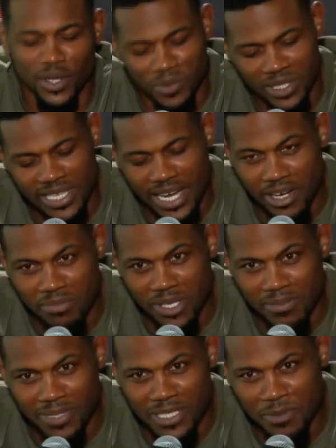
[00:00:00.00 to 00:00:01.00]

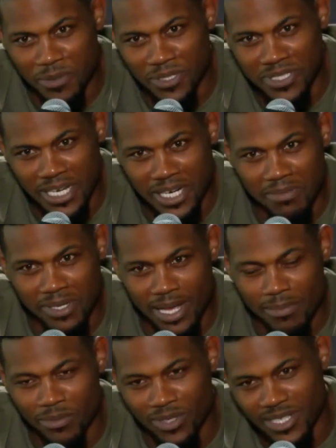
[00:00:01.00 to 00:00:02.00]
Retirement. It's been retirement.
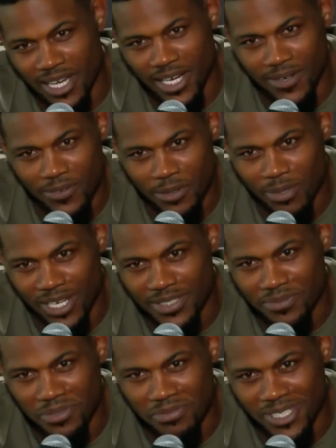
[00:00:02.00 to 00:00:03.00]
I've been retired for the past
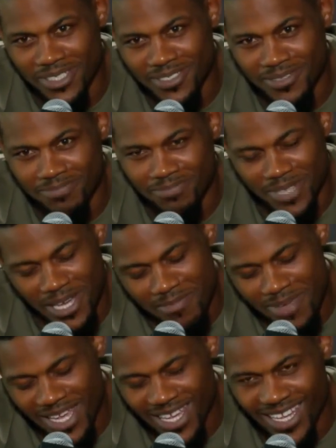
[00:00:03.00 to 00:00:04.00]
3 months. Now I'm
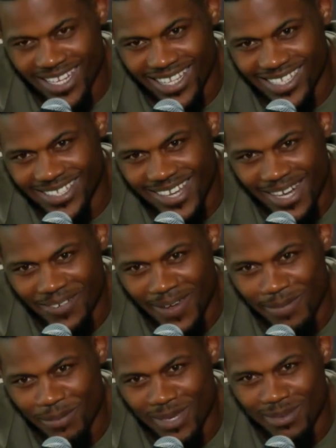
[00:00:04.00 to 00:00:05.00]
back at it like a
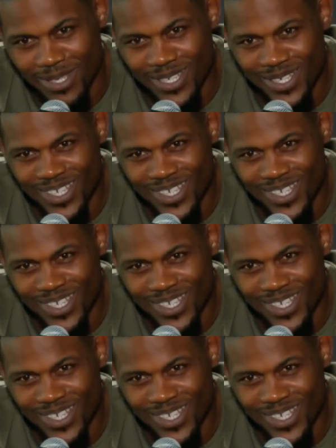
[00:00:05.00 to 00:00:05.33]
jackrabbit, baby.